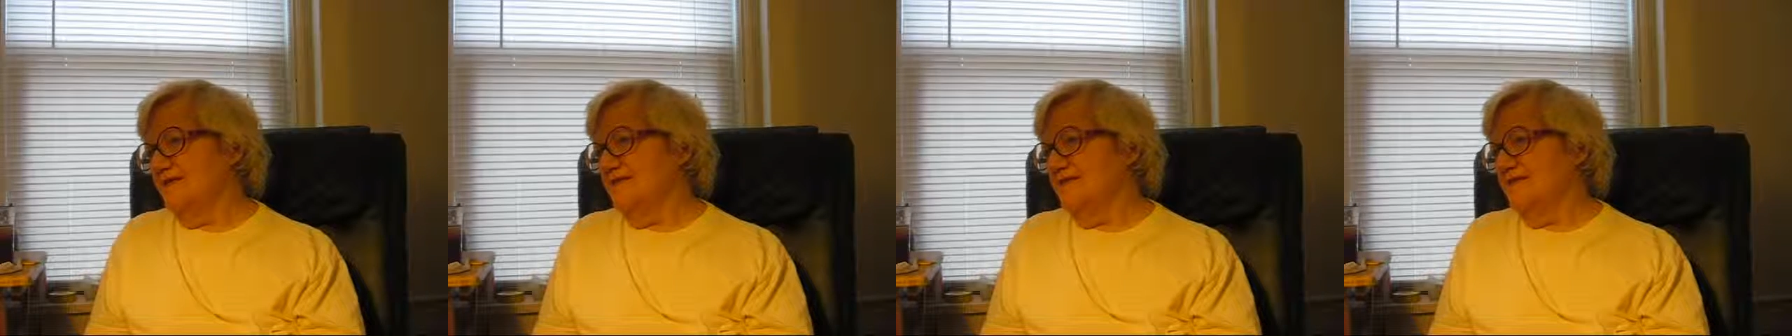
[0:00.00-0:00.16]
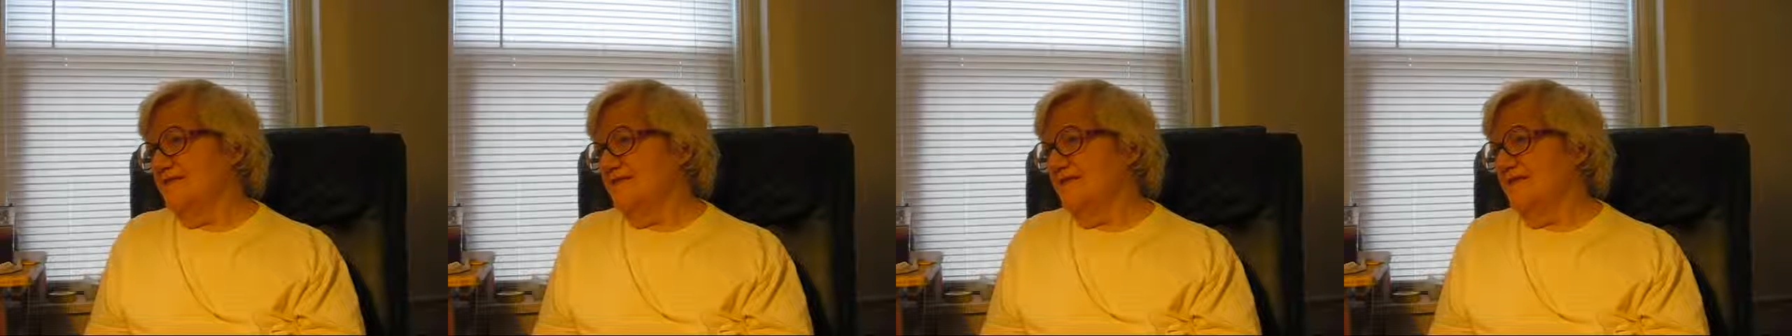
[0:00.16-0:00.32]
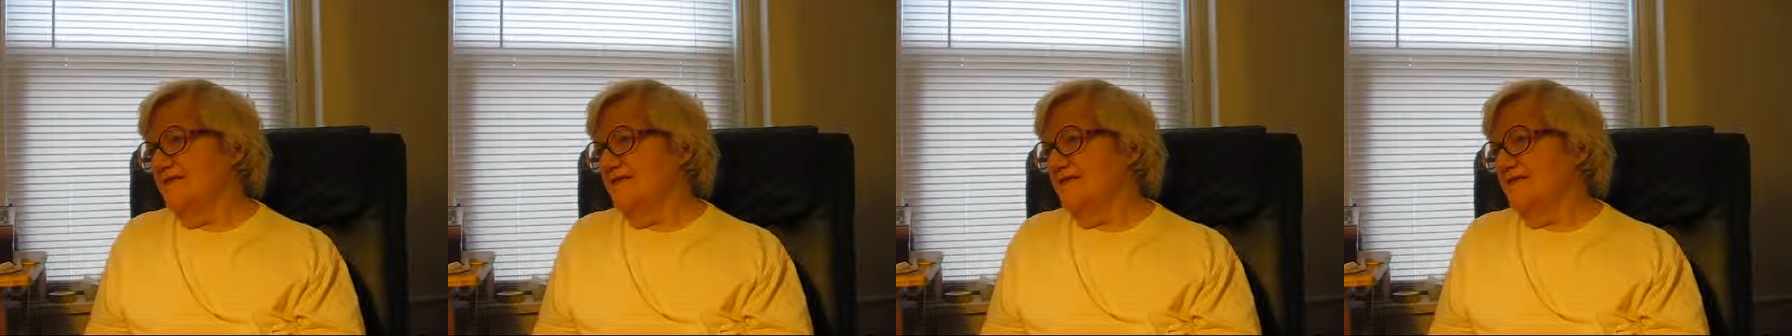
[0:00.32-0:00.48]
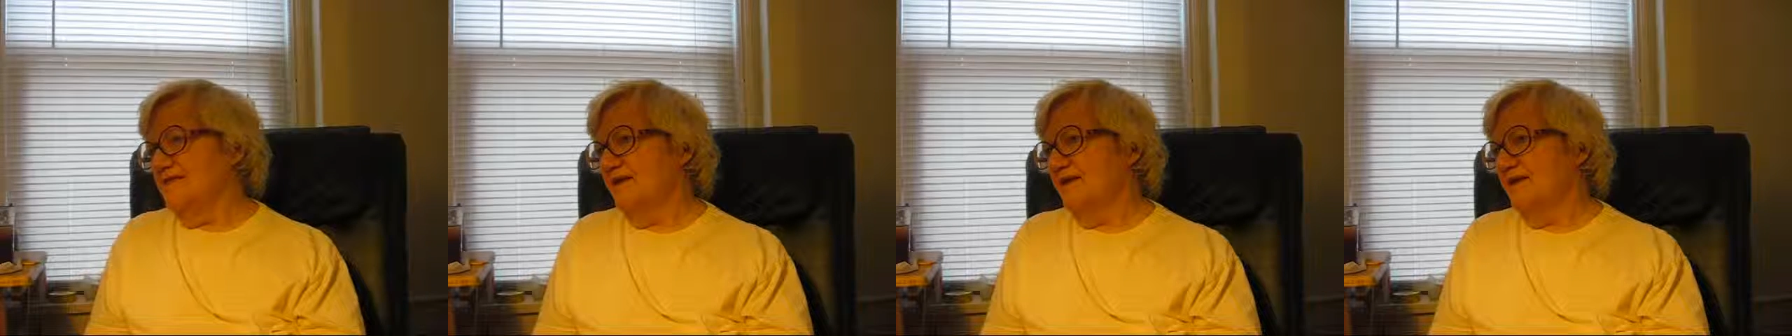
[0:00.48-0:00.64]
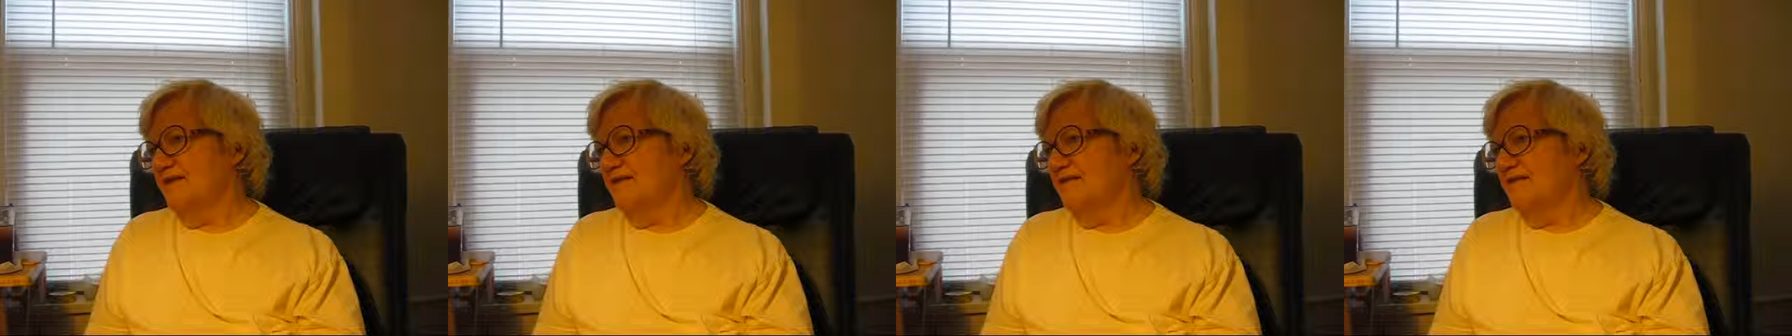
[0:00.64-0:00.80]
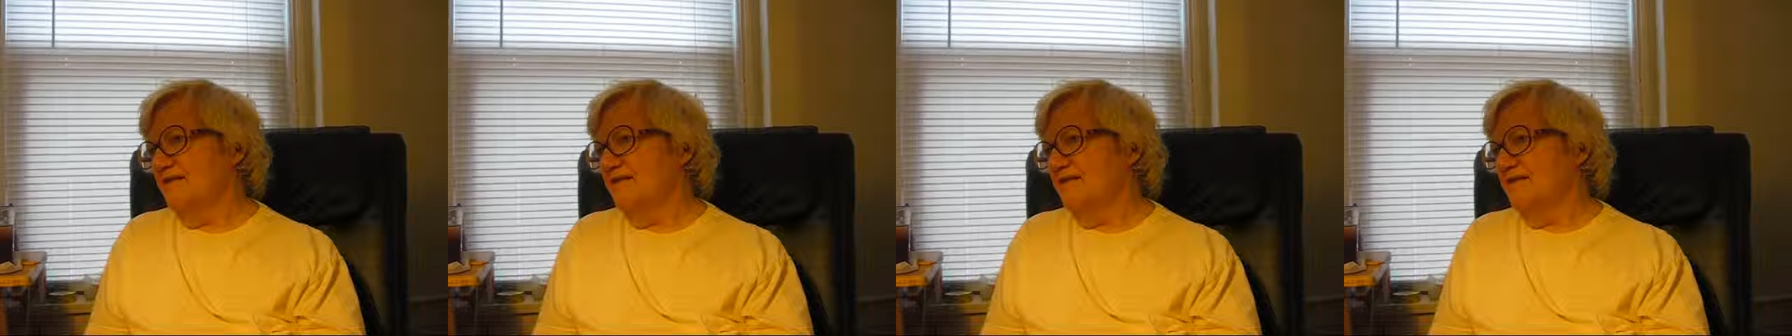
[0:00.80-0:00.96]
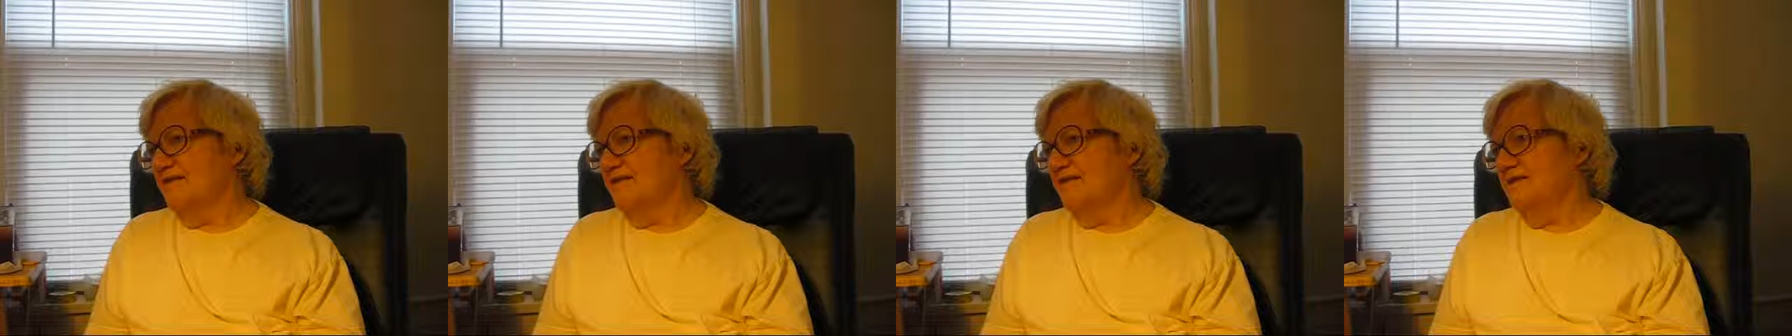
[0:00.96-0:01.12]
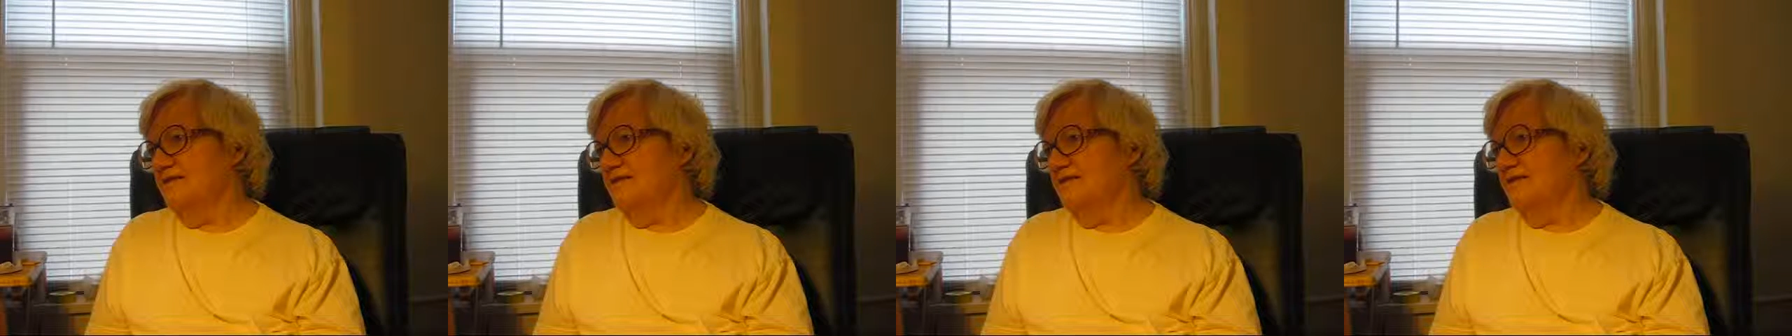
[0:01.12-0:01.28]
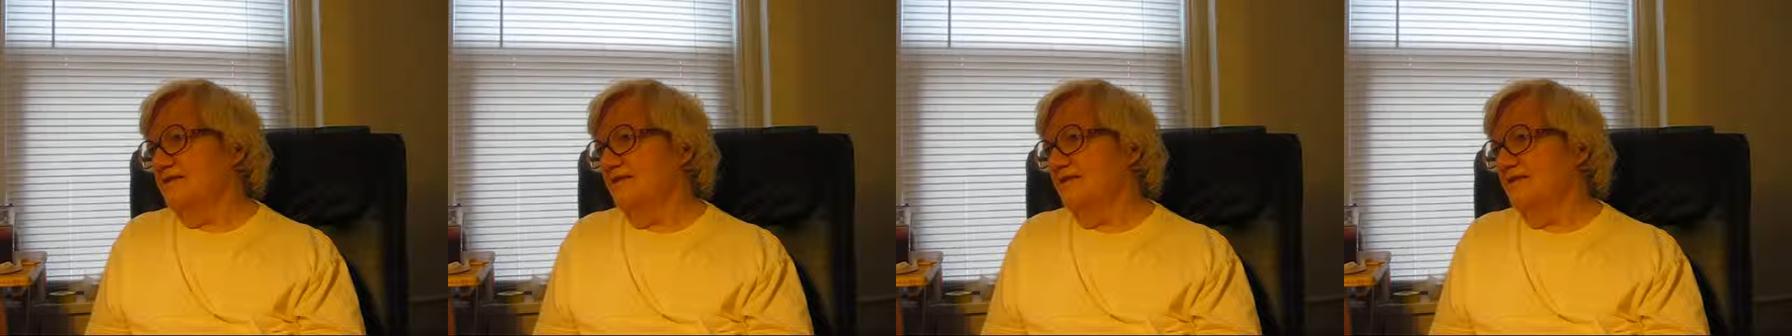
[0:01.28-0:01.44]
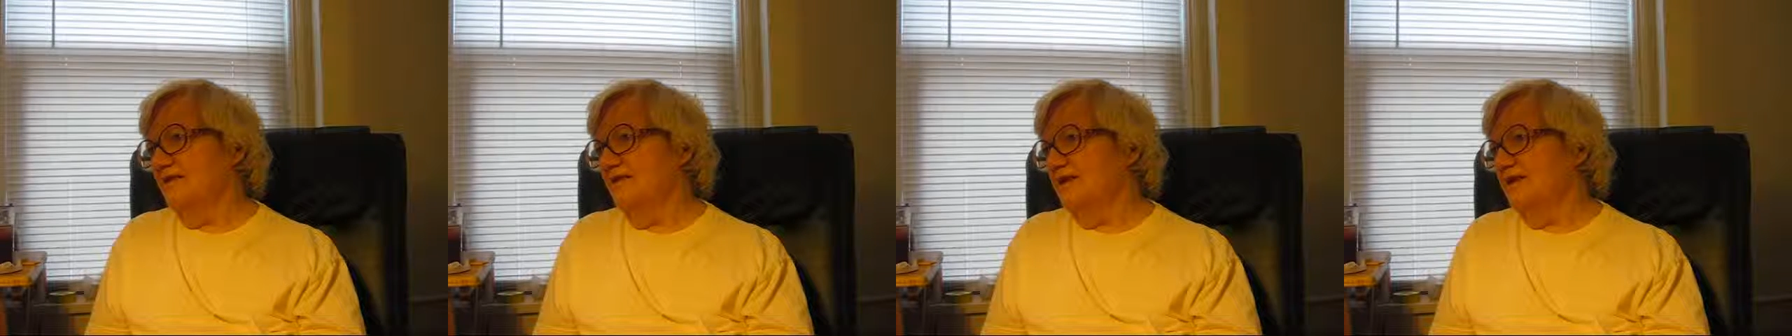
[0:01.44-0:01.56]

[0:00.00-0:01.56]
He started things